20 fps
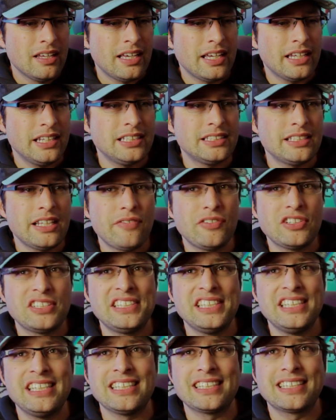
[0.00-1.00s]
And he's never
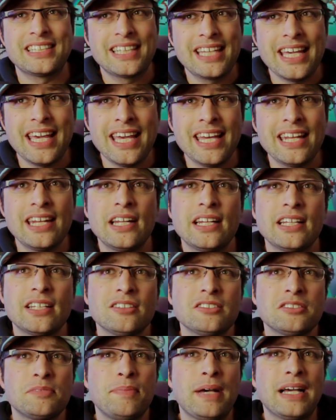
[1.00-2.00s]
seen his kid. And he
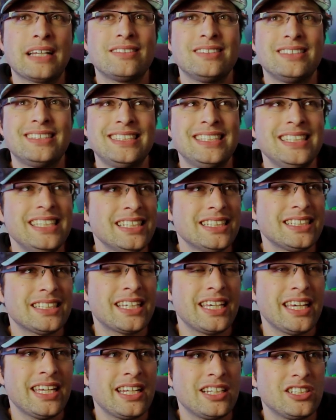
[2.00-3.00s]
goes back to see his
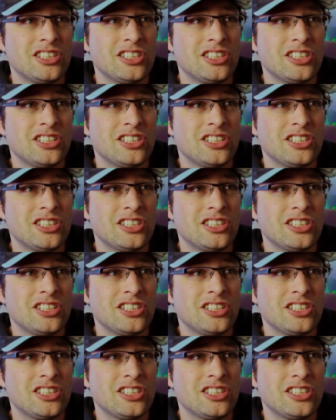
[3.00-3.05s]
kid.